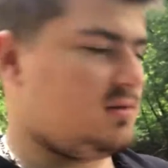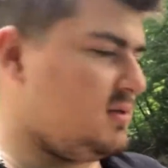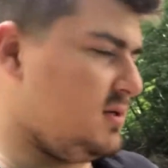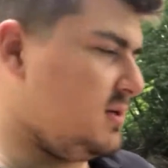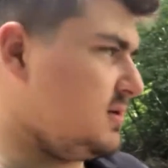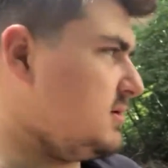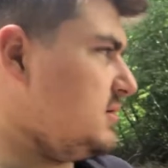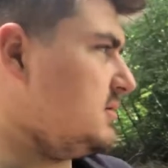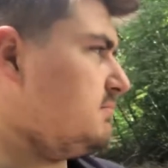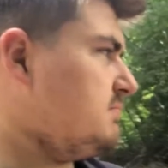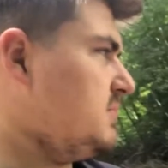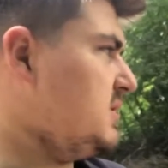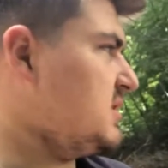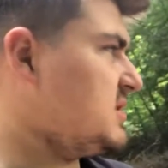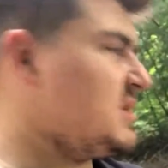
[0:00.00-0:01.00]

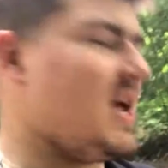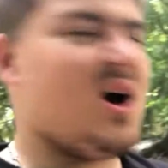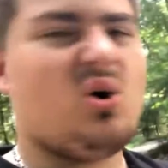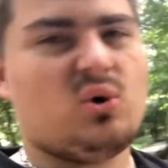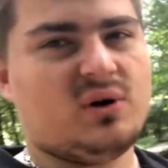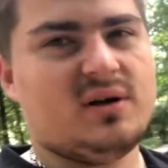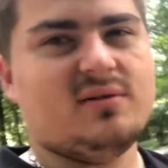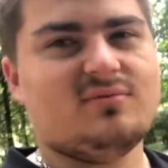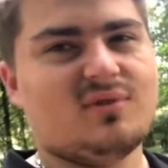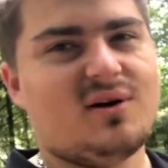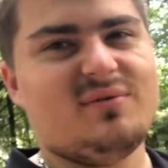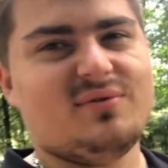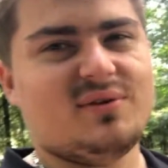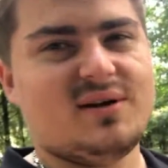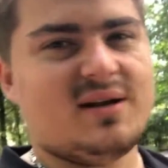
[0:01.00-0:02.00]
you sat on it
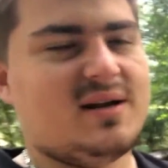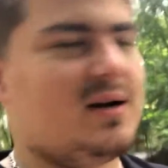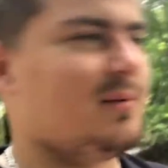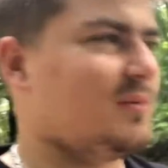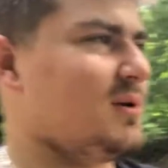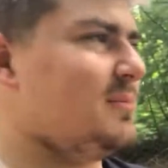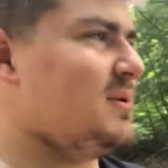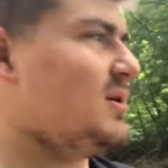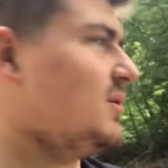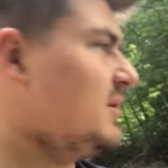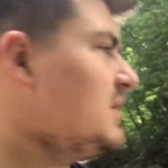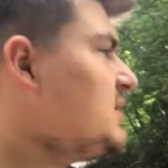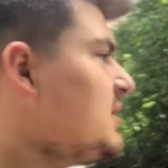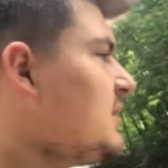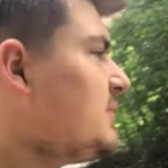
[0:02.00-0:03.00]
rather than in it, I'm going to be
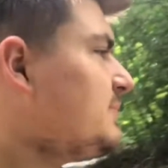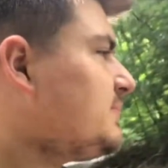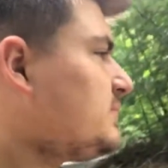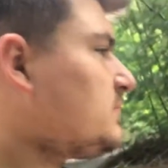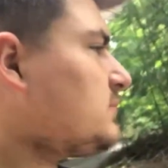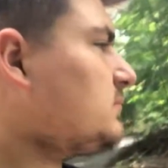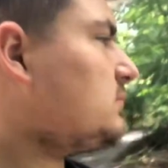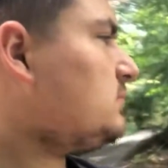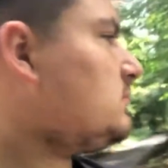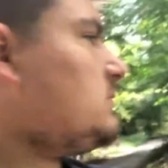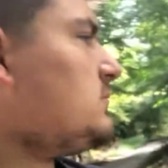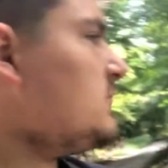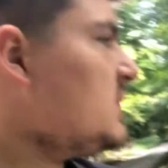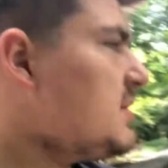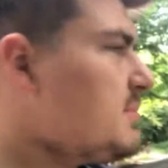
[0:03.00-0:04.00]
honest.
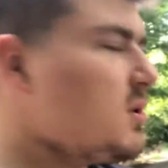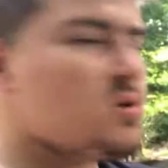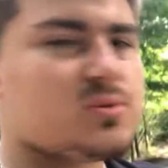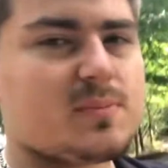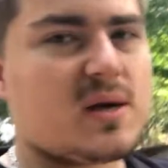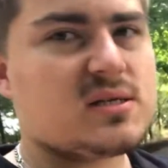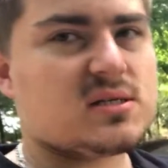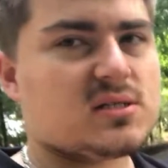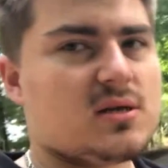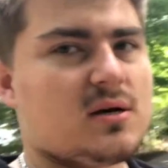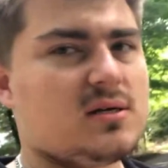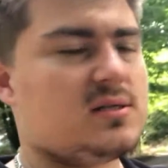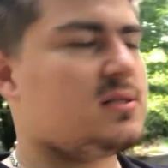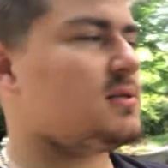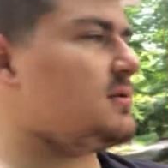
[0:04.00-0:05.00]
Boot space is
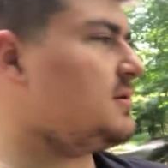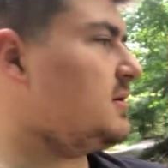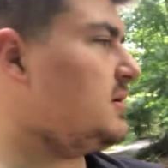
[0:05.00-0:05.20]
nice.